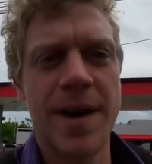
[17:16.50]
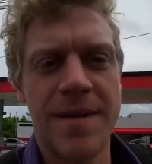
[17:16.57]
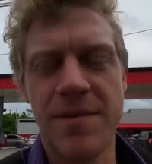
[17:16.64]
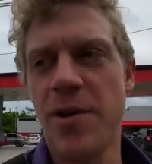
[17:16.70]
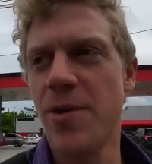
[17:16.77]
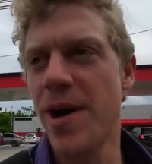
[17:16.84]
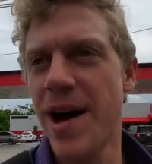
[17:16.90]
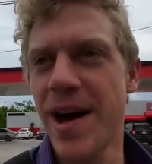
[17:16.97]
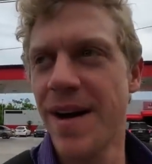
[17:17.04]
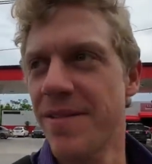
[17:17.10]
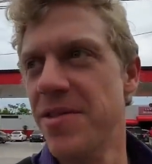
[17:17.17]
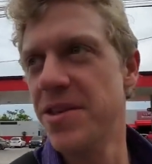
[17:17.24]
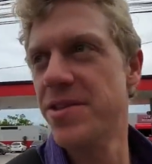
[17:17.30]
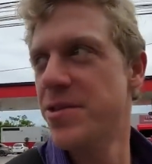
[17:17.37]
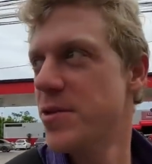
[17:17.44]
have
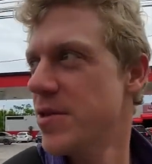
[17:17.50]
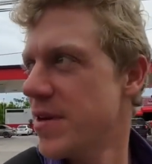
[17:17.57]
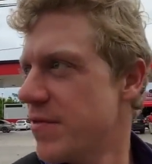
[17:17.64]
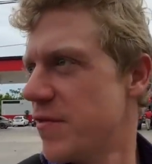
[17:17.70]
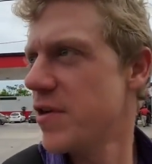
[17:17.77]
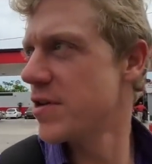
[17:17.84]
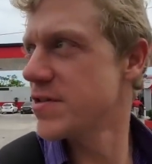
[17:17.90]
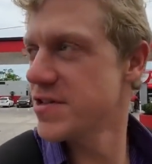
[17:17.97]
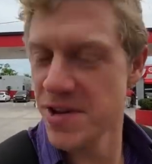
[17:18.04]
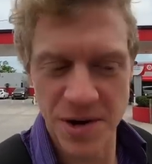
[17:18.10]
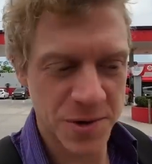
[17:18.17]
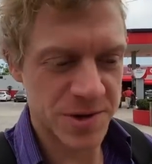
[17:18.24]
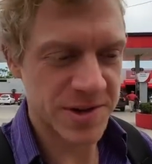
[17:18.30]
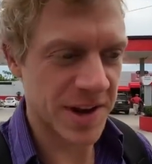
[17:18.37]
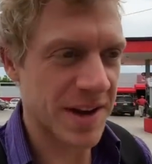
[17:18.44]
arrived to the first
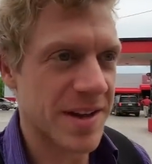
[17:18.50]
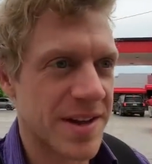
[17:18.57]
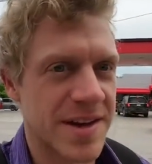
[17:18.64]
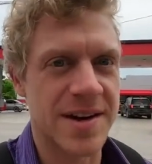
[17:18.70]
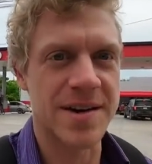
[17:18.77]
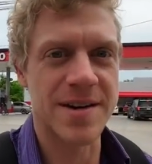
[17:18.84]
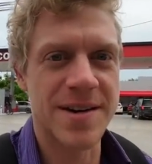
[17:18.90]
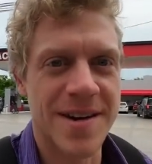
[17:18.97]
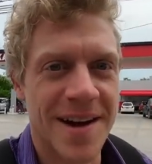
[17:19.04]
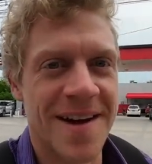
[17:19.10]
hotel here.